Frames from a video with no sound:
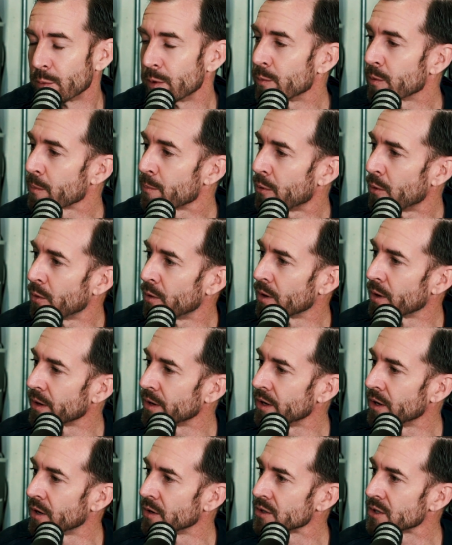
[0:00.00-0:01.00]
we were poor,
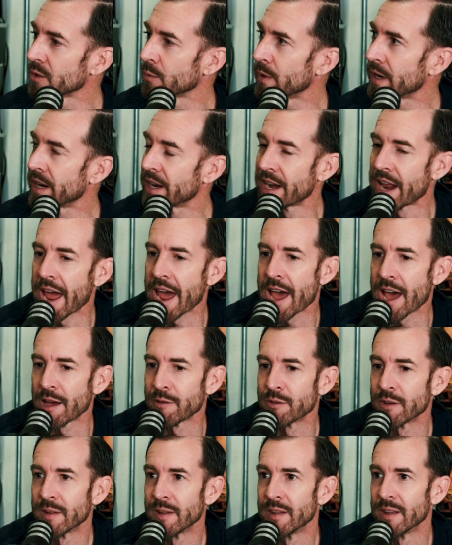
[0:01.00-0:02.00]
you know, so we didn't
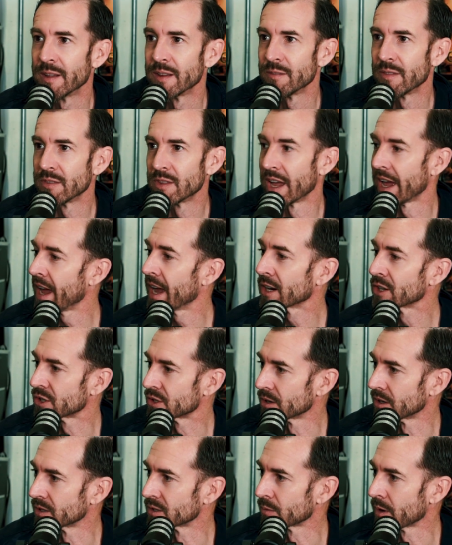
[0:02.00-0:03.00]
have the
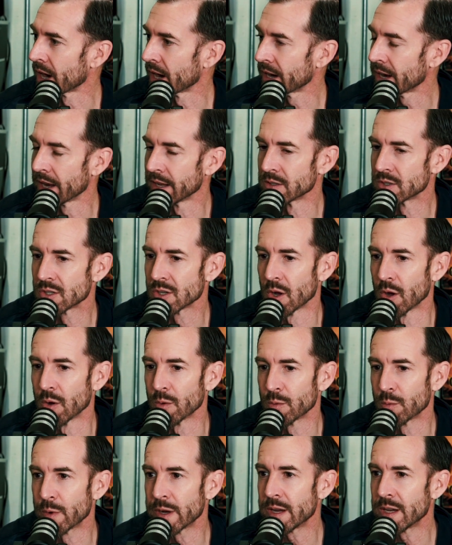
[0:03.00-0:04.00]
extras, right? And so
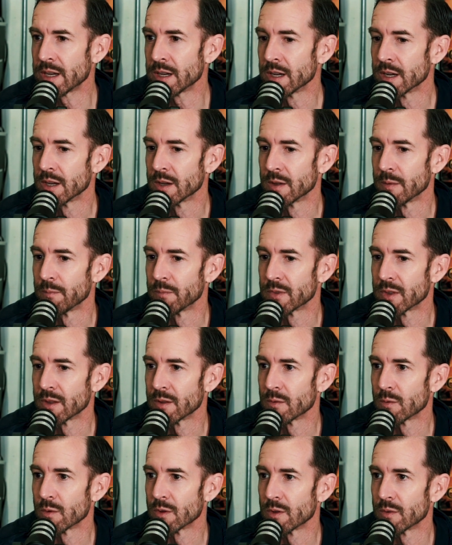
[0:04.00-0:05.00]
we
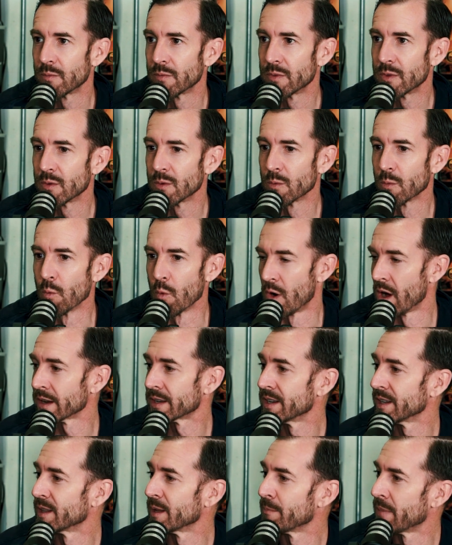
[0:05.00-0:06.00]

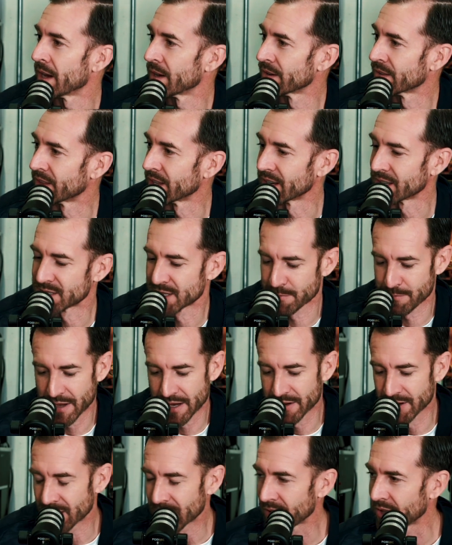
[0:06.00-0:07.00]
wanted the better things, the
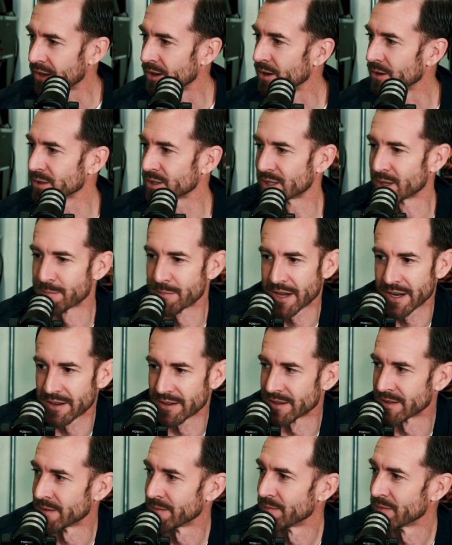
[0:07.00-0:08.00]
better clothes, the
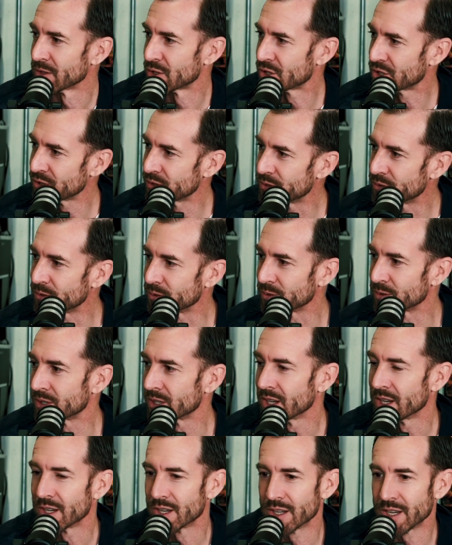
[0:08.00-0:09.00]
better shoes,
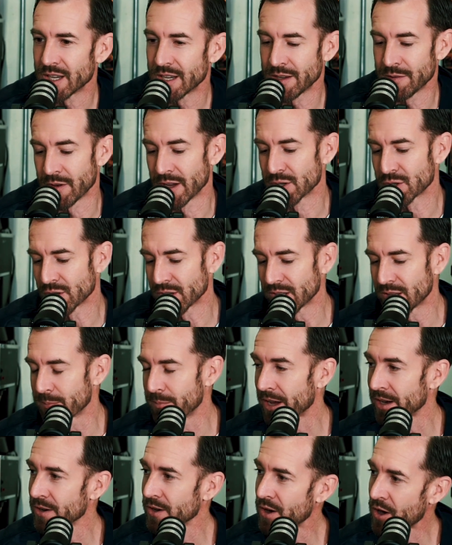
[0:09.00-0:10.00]
eventually the
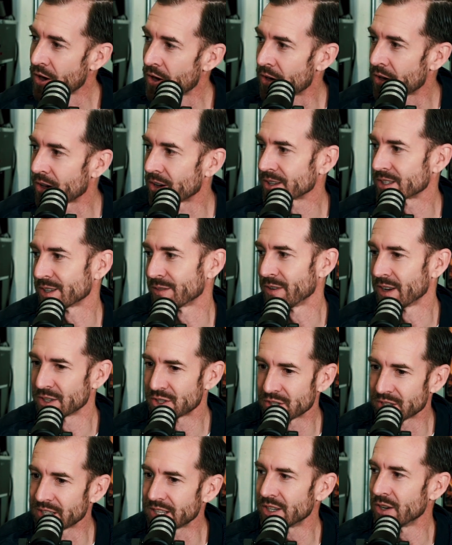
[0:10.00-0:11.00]
better cars,
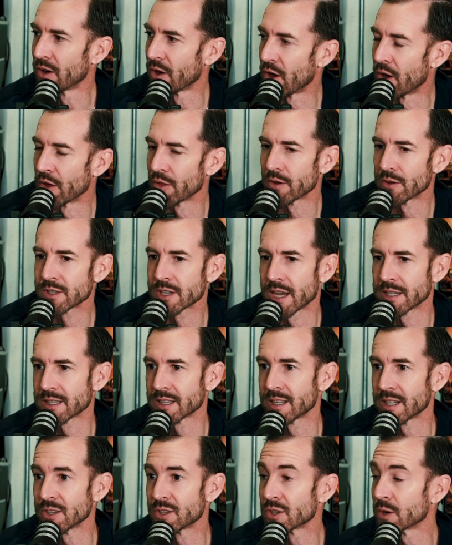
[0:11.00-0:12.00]
eventually, you know, all those kinds
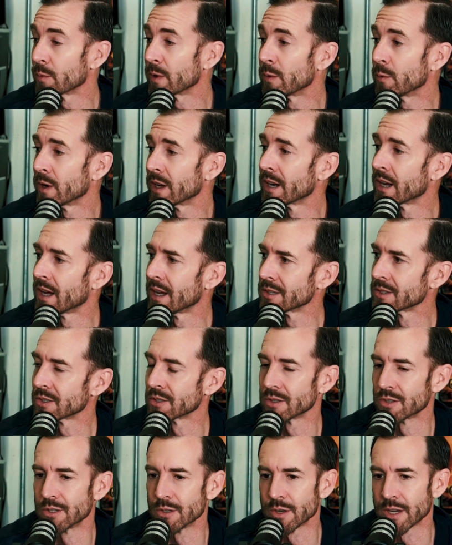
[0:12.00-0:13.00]
of things. So we went and
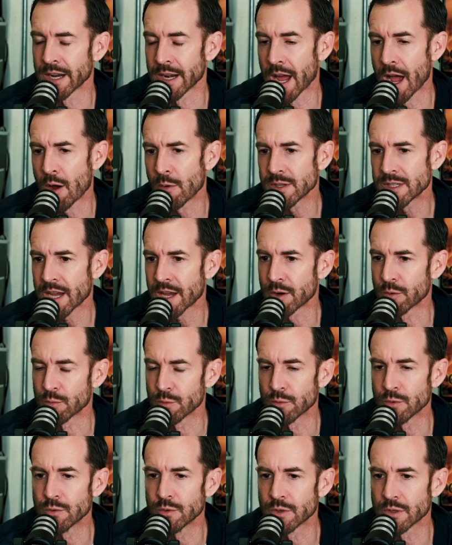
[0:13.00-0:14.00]
hustled to do it. And I always had a
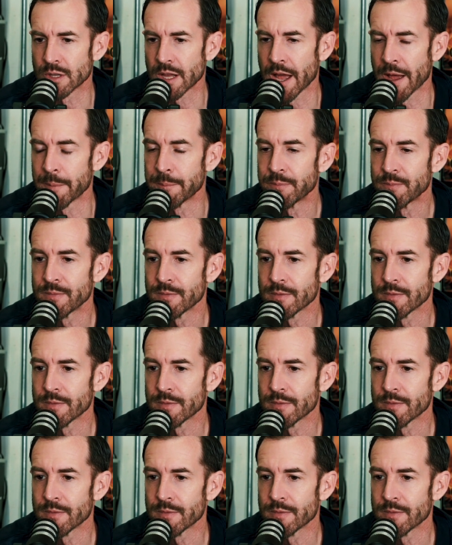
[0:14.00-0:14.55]
rule that